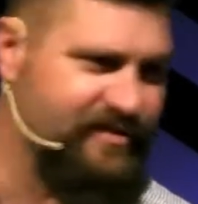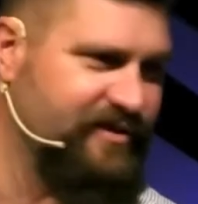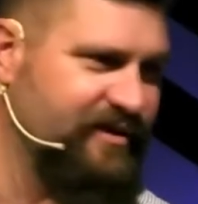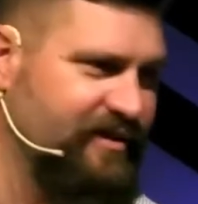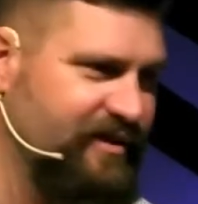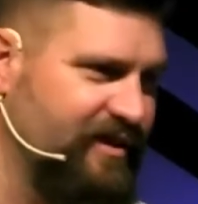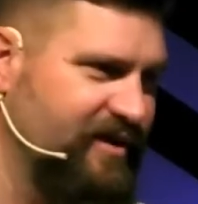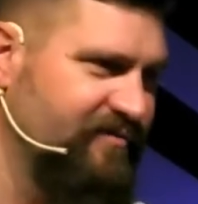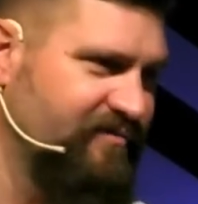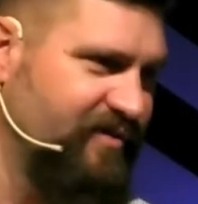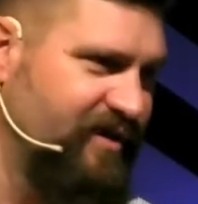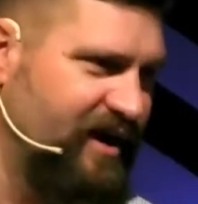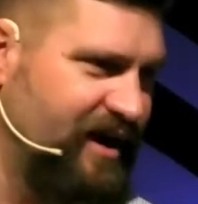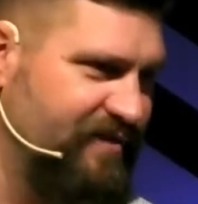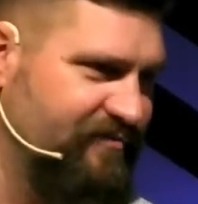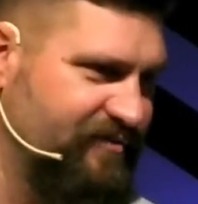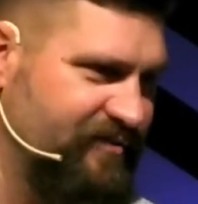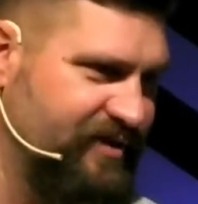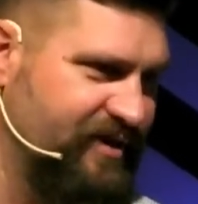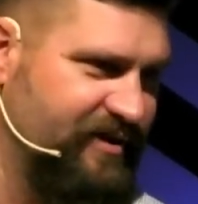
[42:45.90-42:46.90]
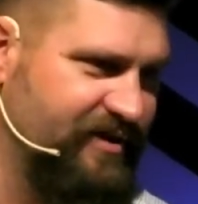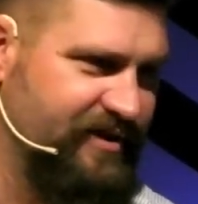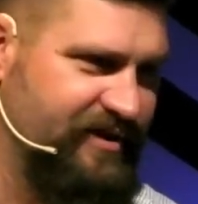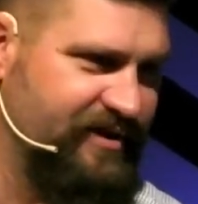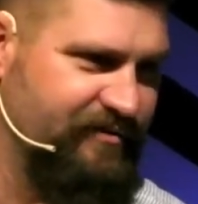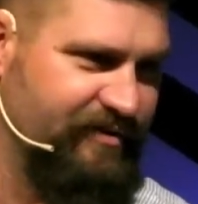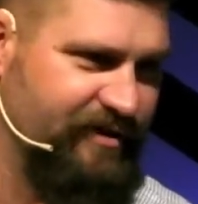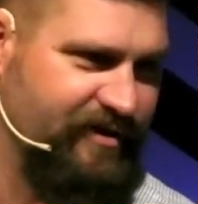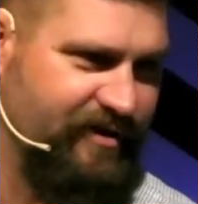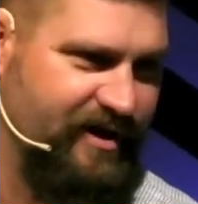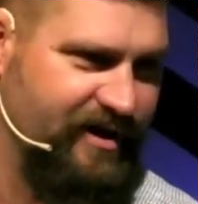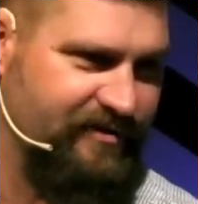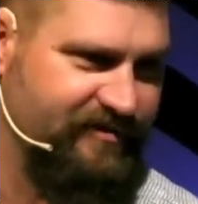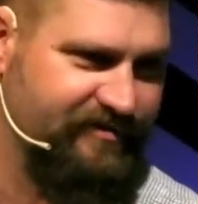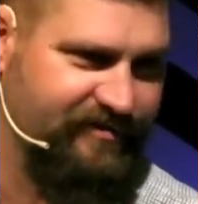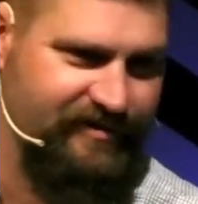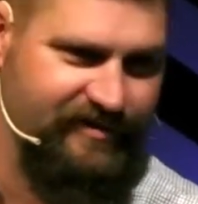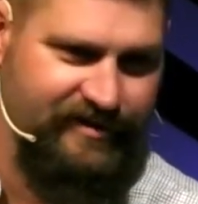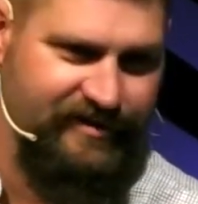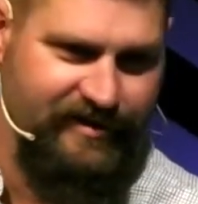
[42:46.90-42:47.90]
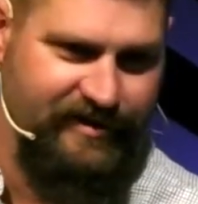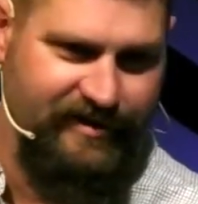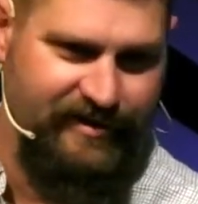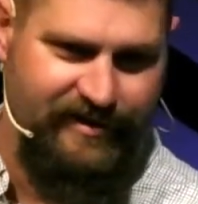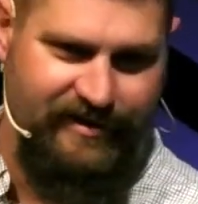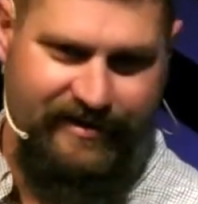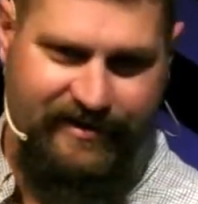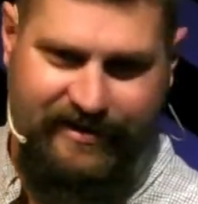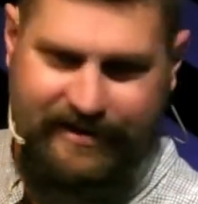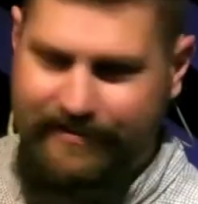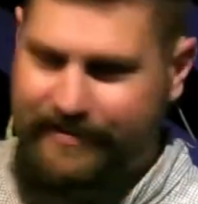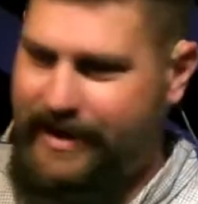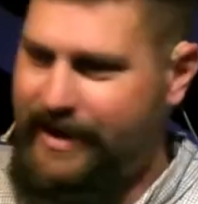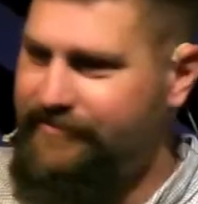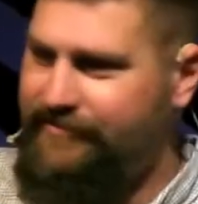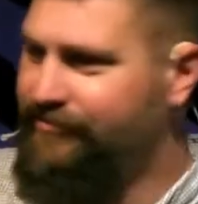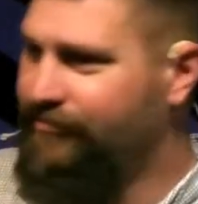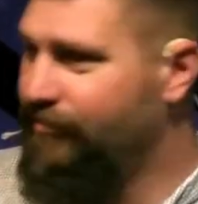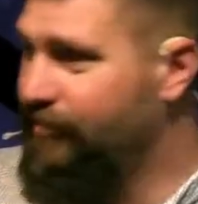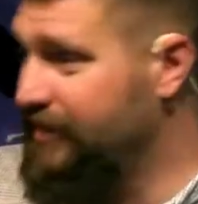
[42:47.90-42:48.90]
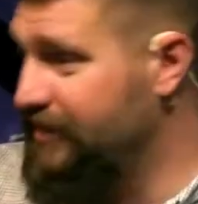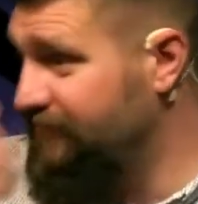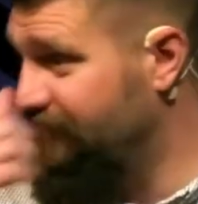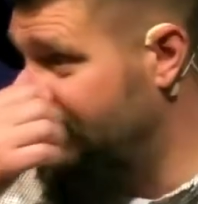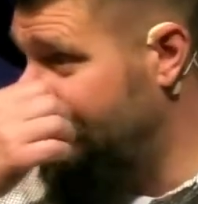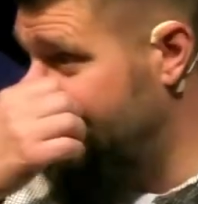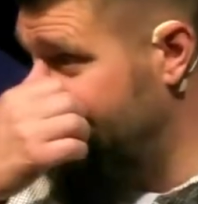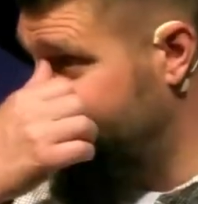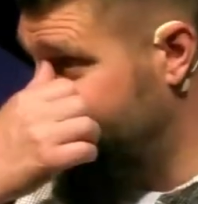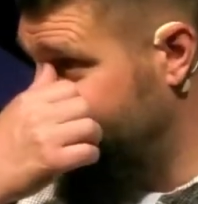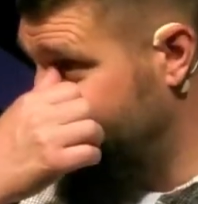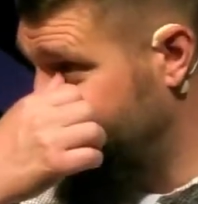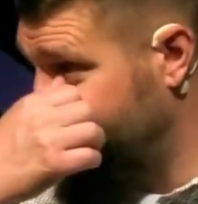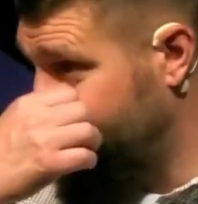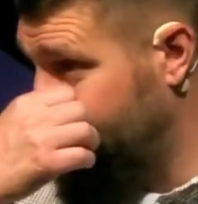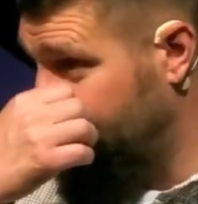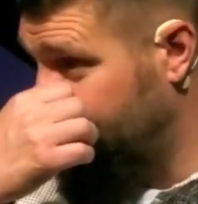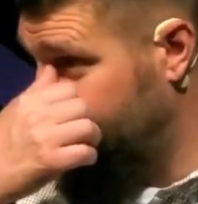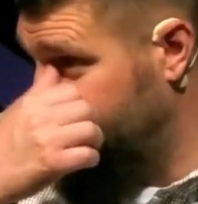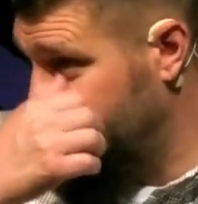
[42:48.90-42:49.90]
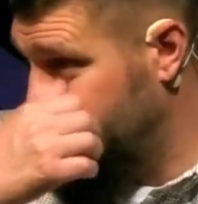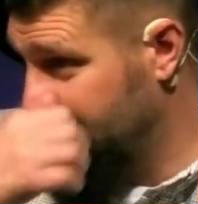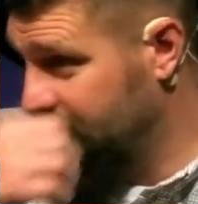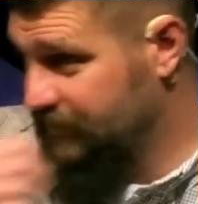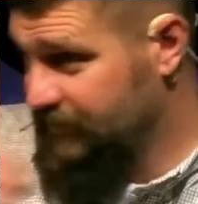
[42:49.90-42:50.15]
you can live life without any regrets? I mean, I'm 45 years old.